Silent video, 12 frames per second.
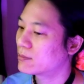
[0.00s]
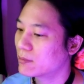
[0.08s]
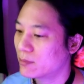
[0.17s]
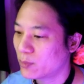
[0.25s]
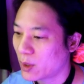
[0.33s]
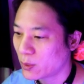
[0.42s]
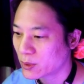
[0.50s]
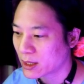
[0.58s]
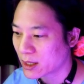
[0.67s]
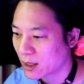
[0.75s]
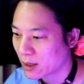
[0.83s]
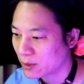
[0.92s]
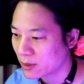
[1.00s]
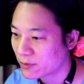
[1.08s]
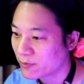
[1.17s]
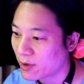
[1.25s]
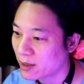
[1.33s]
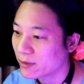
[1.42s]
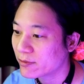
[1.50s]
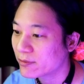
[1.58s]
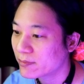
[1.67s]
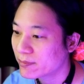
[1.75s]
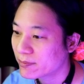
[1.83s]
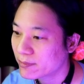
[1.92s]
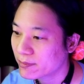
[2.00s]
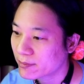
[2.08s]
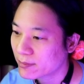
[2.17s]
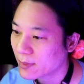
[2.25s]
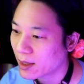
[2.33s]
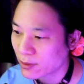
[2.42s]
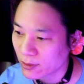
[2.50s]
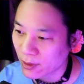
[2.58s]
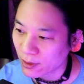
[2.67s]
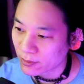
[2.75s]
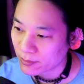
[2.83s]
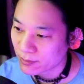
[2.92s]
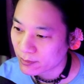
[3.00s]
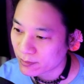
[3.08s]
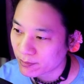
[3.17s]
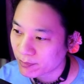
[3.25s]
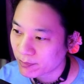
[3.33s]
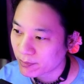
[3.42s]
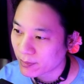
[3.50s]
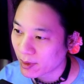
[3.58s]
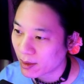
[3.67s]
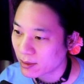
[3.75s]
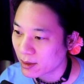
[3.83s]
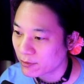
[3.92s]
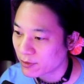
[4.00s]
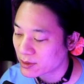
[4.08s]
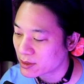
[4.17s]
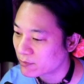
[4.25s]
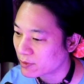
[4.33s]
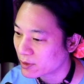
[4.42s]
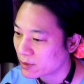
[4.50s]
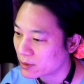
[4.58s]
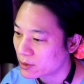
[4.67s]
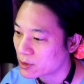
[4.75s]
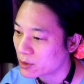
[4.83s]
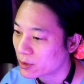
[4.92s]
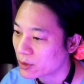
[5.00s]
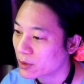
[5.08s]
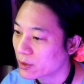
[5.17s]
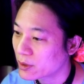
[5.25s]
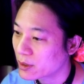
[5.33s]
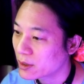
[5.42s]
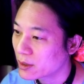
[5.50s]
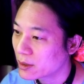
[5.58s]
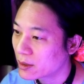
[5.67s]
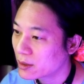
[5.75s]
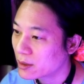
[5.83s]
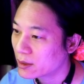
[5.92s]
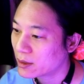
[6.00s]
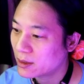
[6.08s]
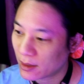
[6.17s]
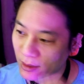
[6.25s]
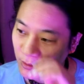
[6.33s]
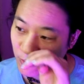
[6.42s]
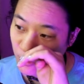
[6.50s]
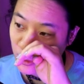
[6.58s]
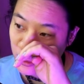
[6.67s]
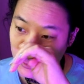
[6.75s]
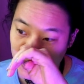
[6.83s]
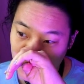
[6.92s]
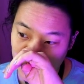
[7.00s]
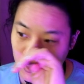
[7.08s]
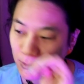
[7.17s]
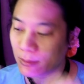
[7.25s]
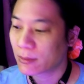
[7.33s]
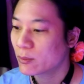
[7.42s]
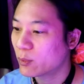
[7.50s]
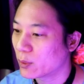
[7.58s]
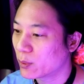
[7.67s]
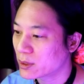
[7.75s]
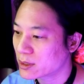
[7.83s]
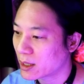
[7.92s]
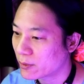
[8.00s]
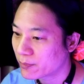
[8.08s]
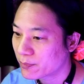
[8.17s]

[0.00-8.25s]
Why was I clicking on this 5? I don't know. I think I found something on the Sudoku, and I've forgotten what it was now.